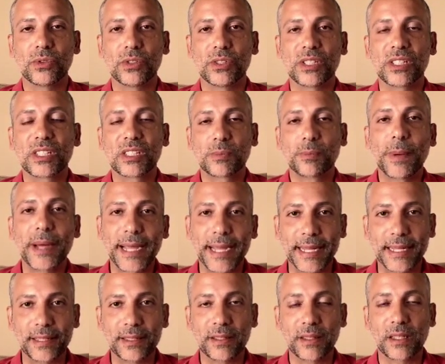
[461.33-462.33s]

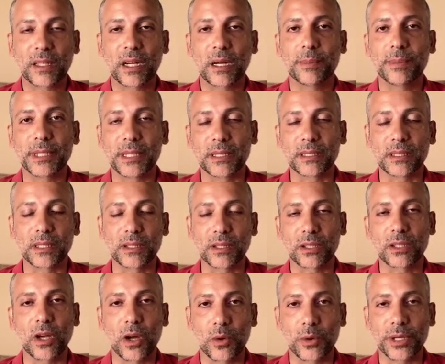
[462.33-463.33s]
despite the comings and the
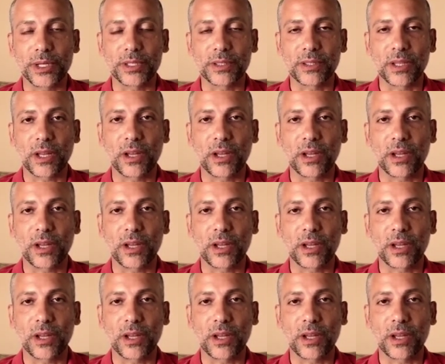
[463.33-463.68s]
goings